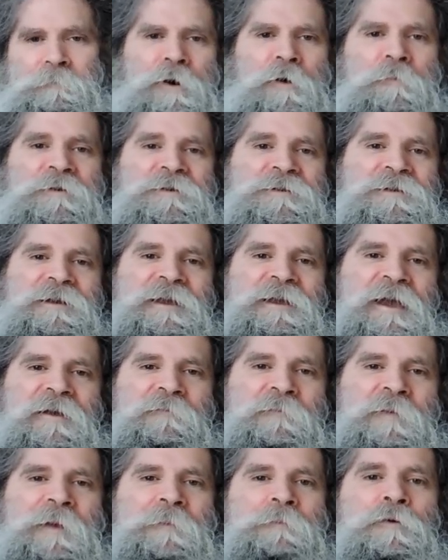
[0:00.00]
purposely
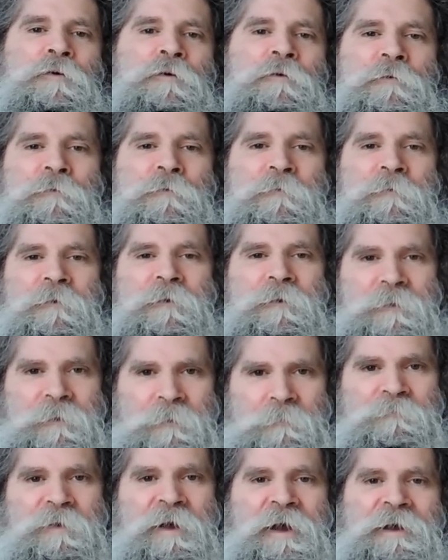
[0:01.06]
gave people
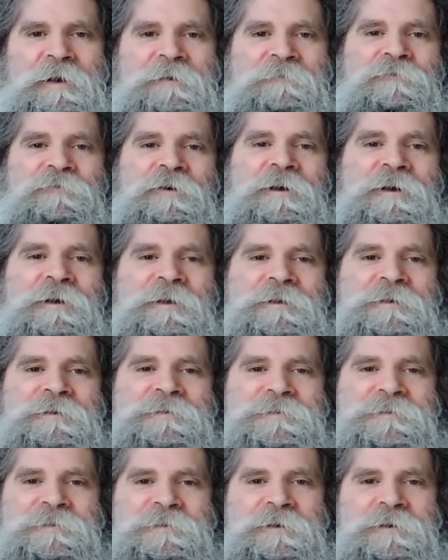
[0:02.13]
bad
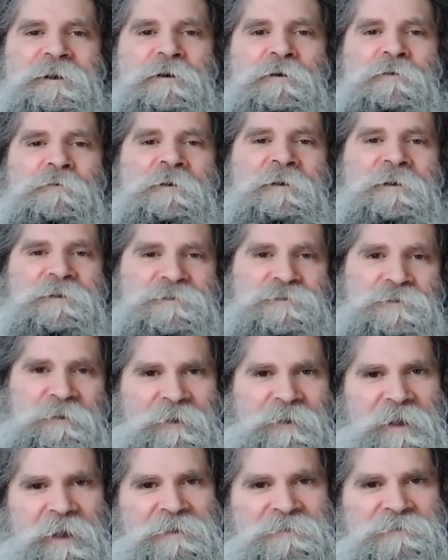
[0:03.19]
advice, in a
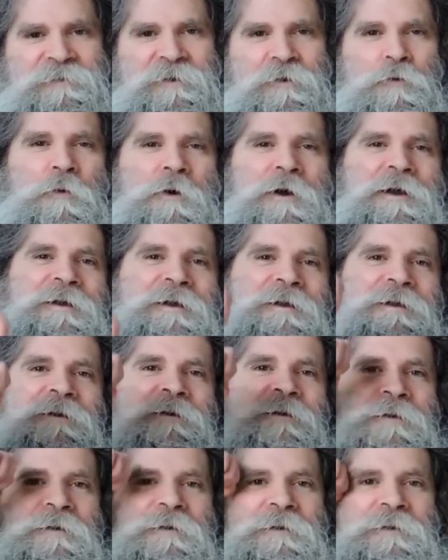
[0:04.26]
sarcastic way,
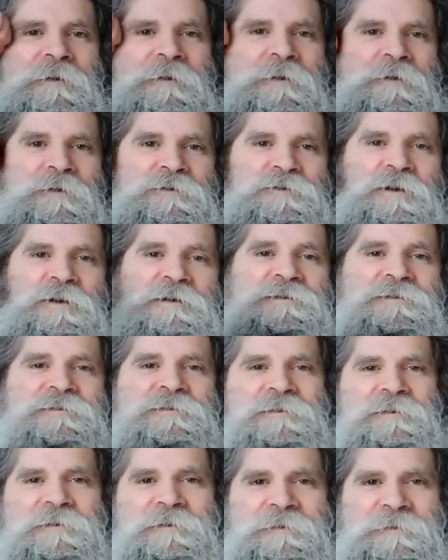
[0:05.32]
just
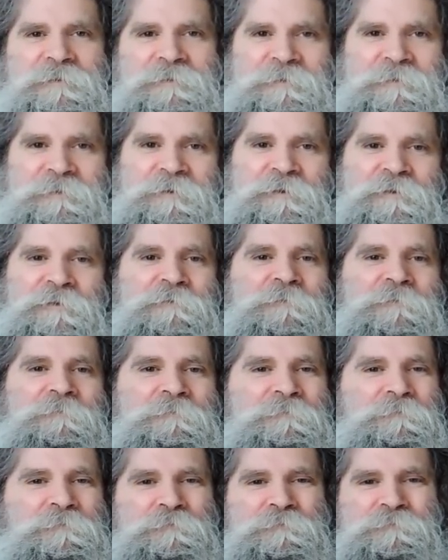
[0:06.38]
to,
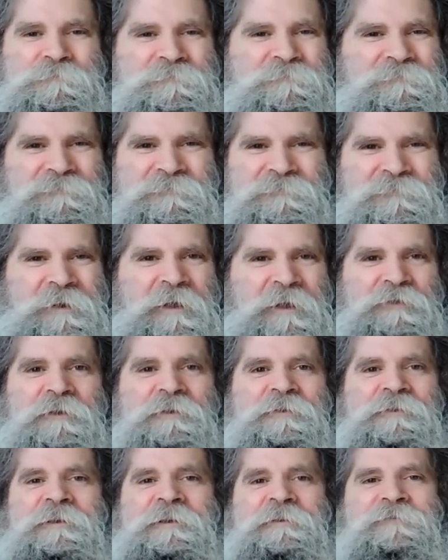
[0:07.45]
I
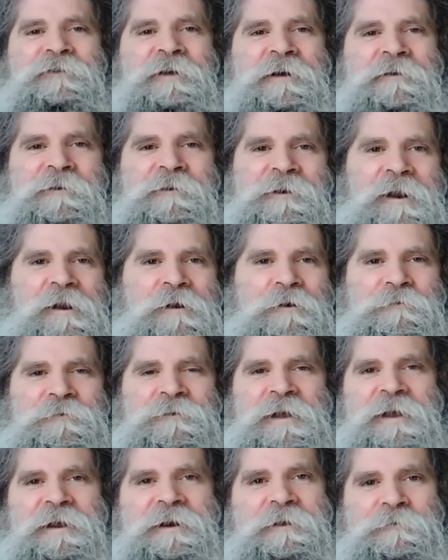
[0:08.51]
think they found it
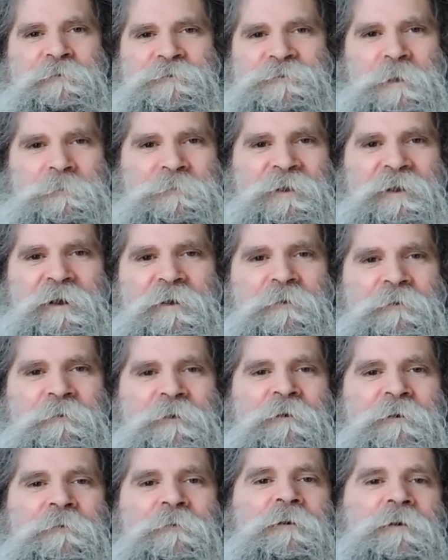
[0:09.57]
entertaining or something. I don't
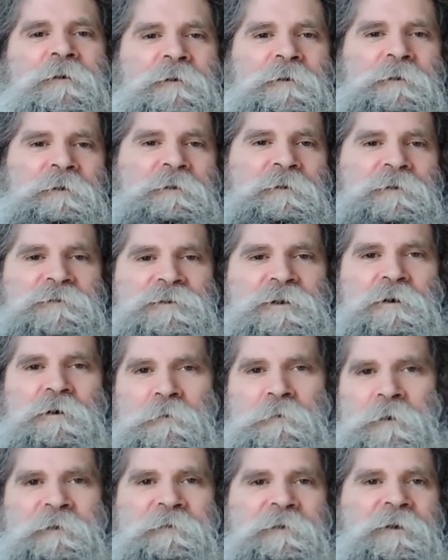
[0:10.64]
know.
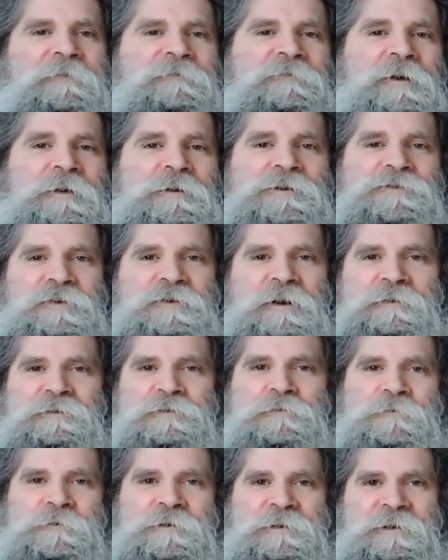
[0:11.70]
So I just felt like
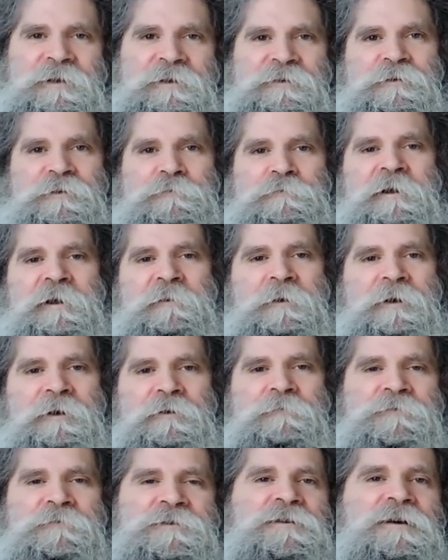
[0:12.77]
there was a need to create my
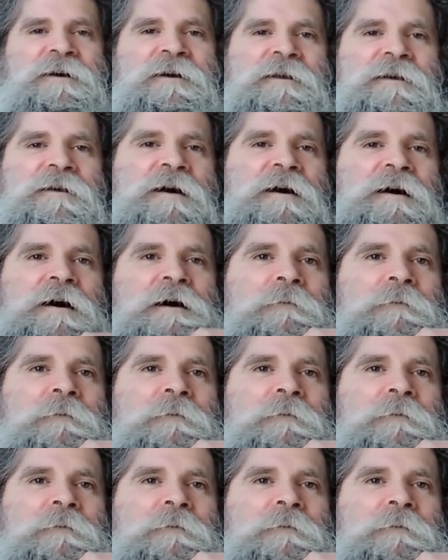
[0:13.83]
own site,